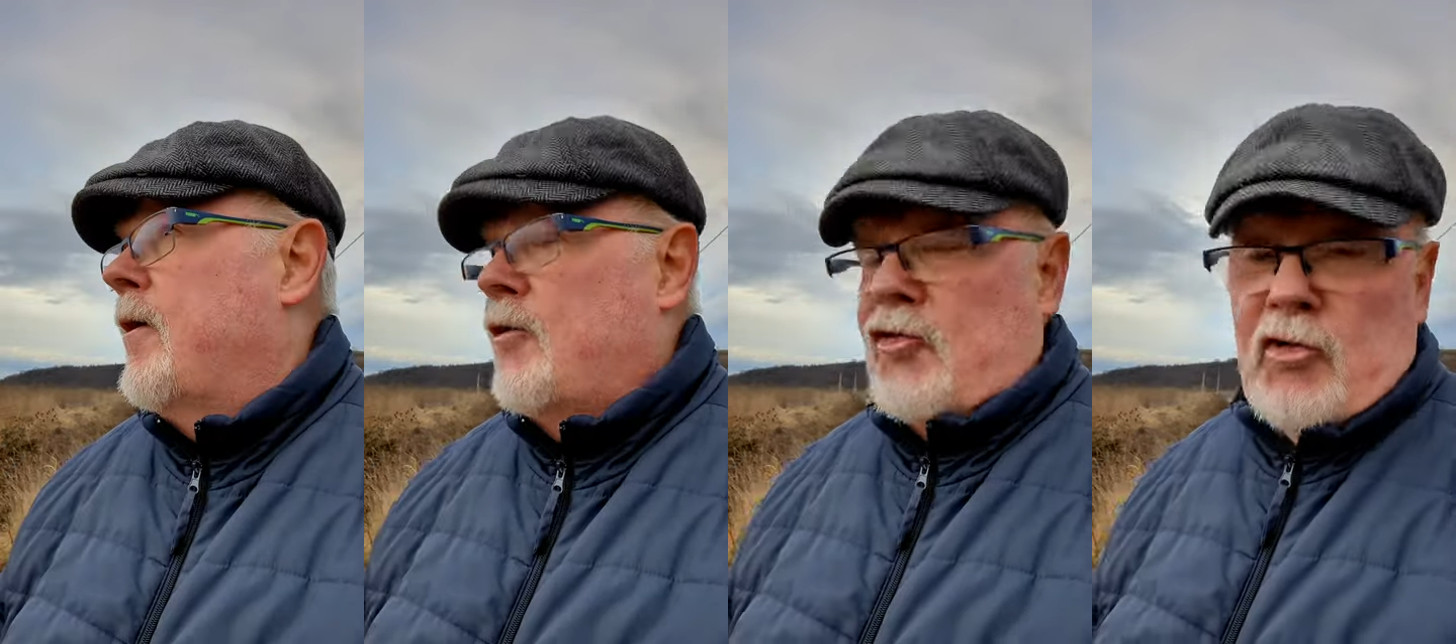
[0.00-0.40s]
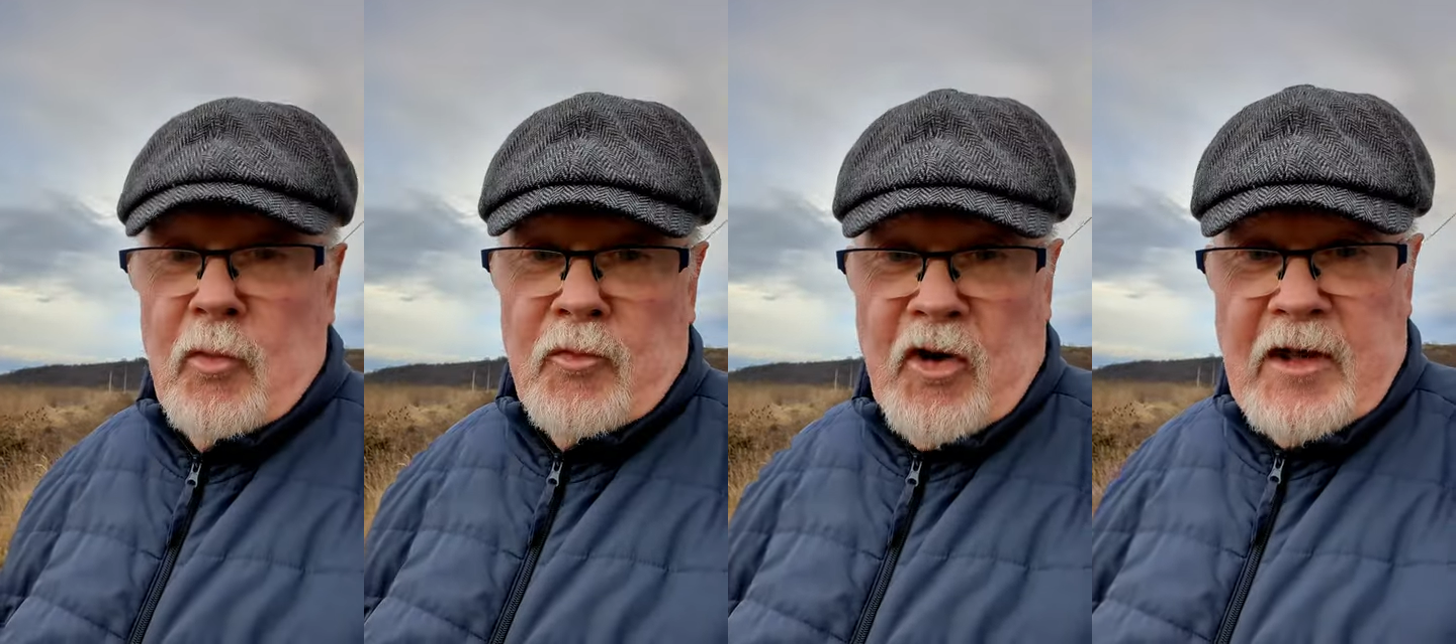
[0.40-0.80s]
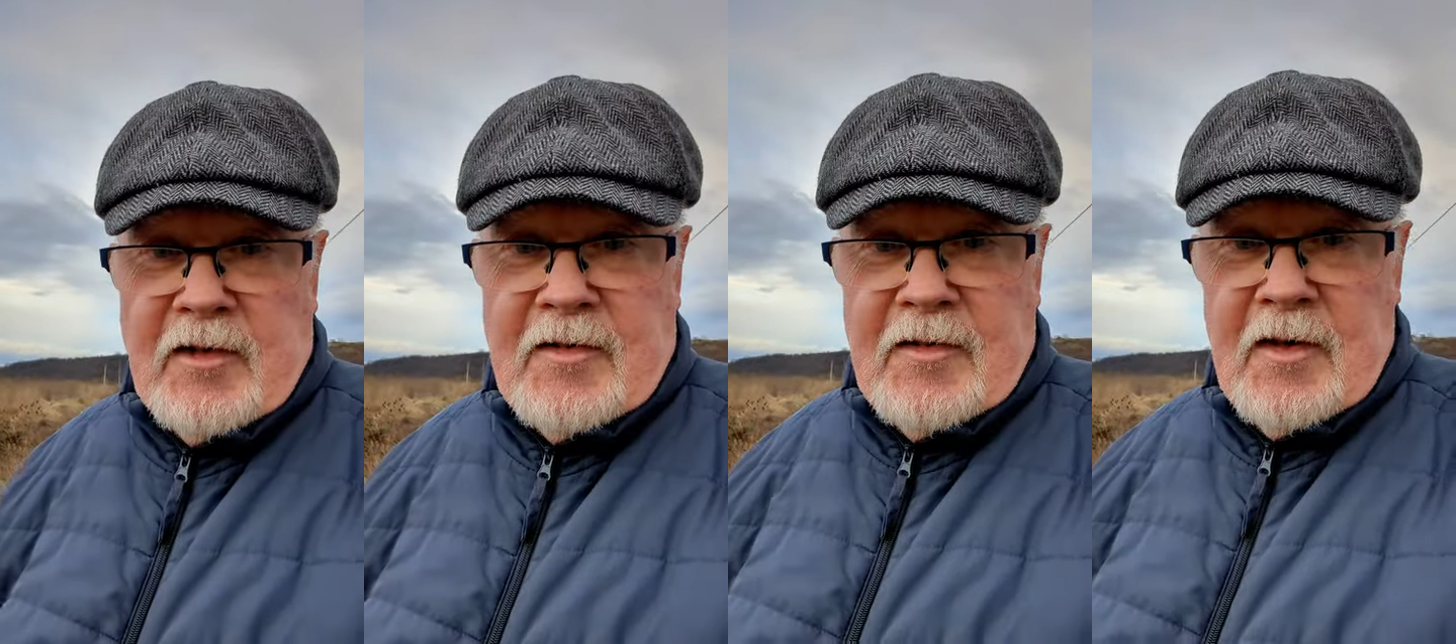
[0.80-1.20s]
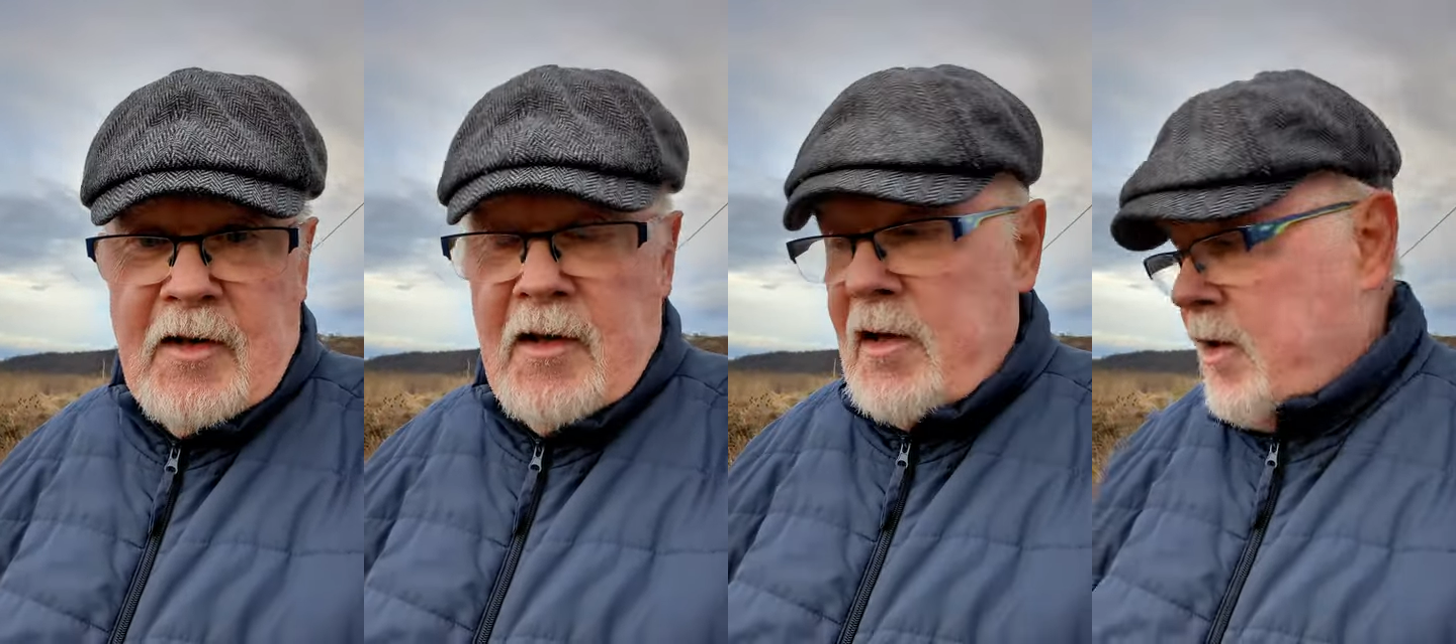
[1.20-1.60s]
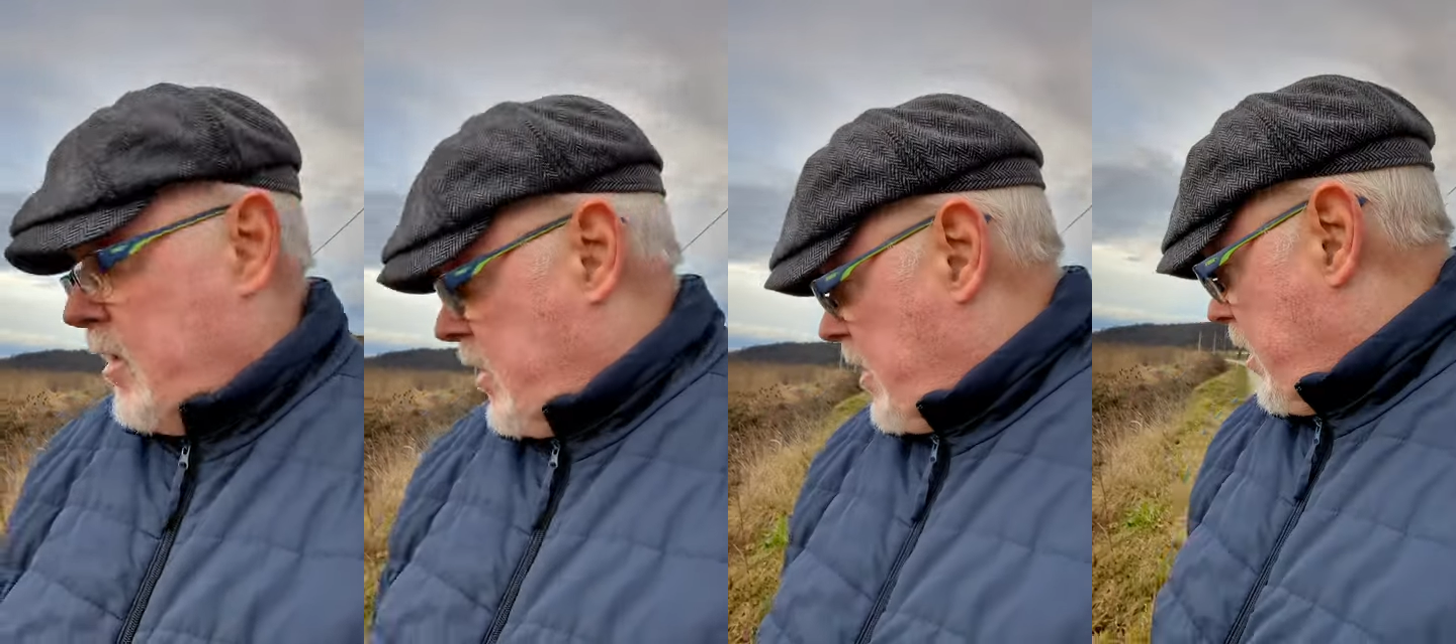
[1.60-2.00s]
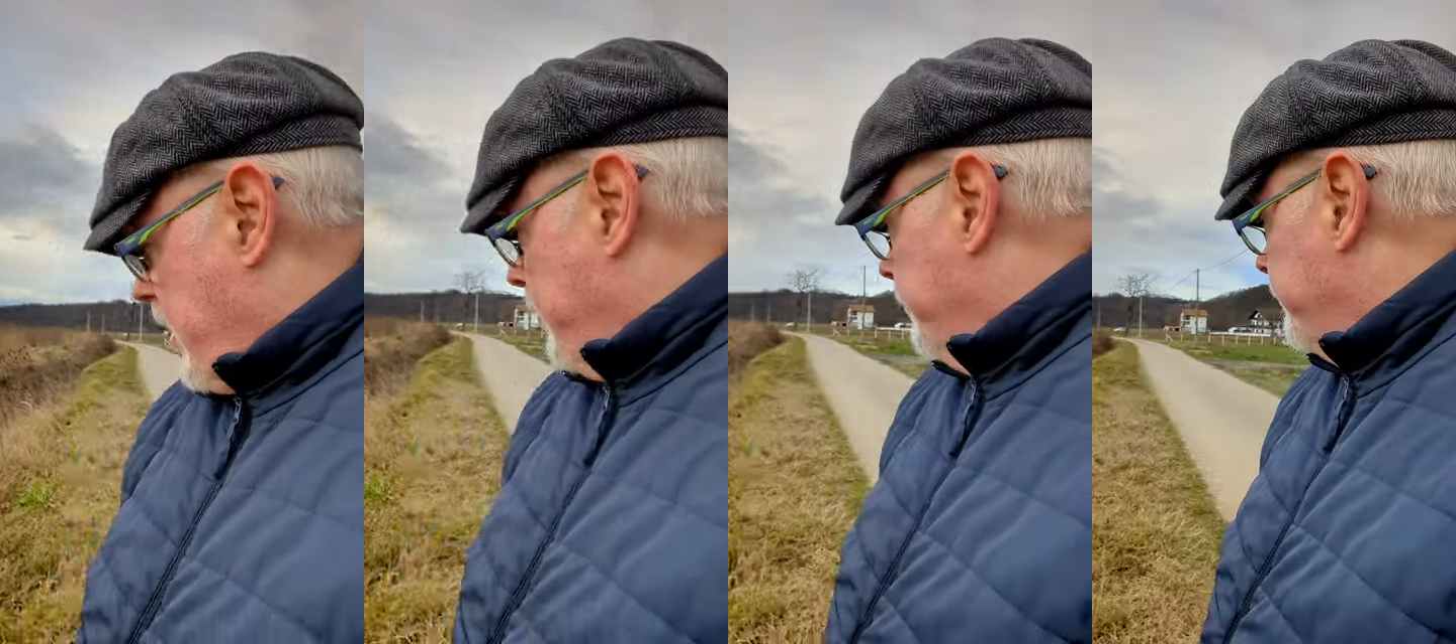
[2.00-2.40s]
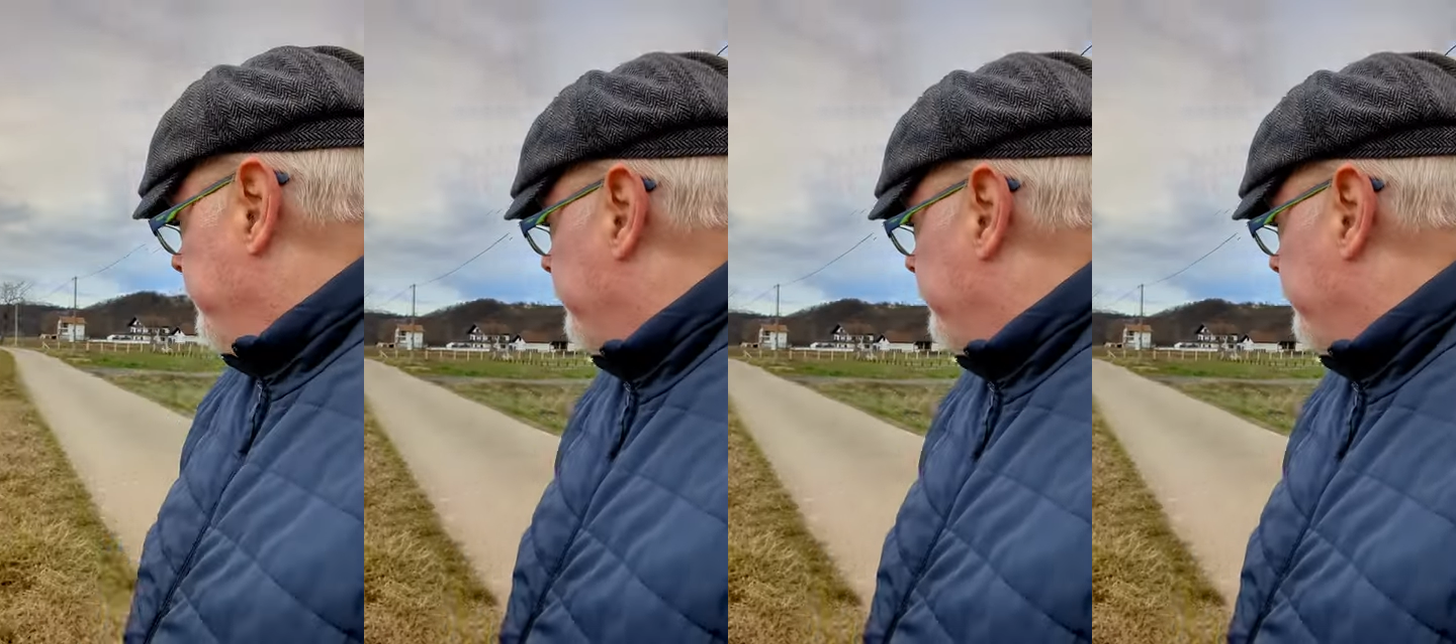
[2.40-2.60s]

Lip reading: storm drains filling